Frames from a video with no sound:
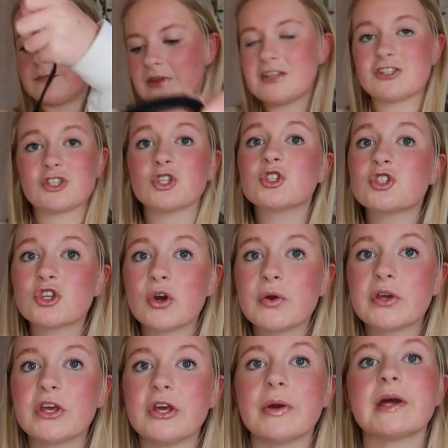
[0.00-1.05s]
It's just so
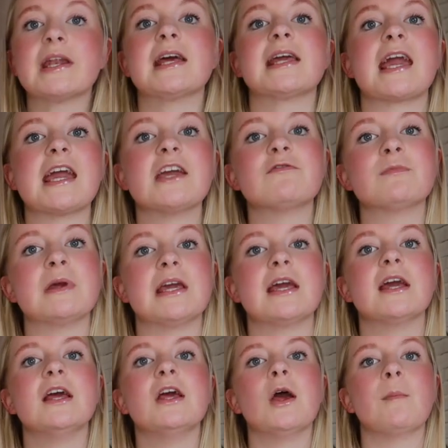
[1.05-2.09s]
cute, and it gave me
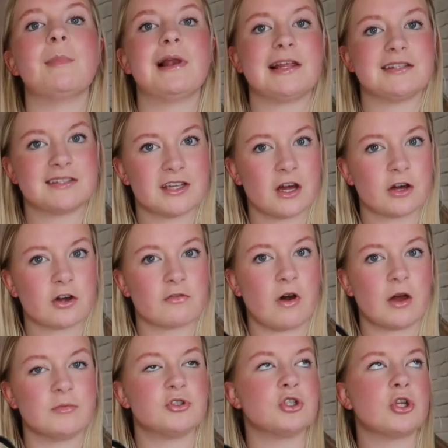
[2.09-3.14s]
Balenciaga
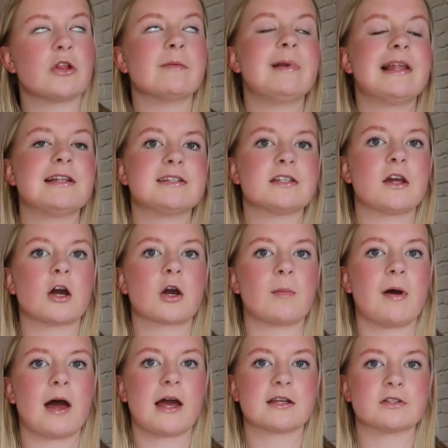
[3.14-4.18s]
vibes. You know the Balenciaga
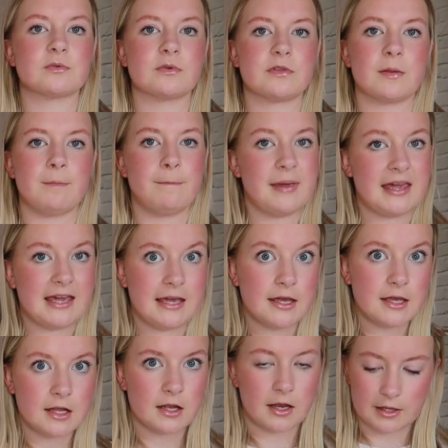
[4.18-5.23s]
bags with the
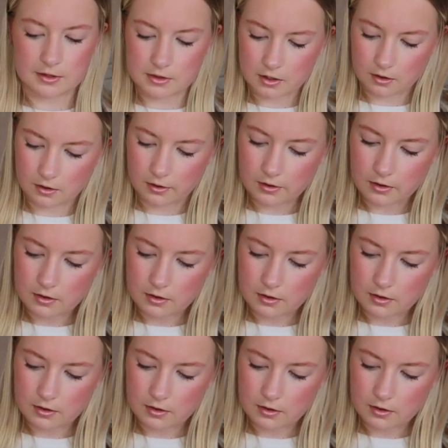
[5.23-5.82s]
B? Like the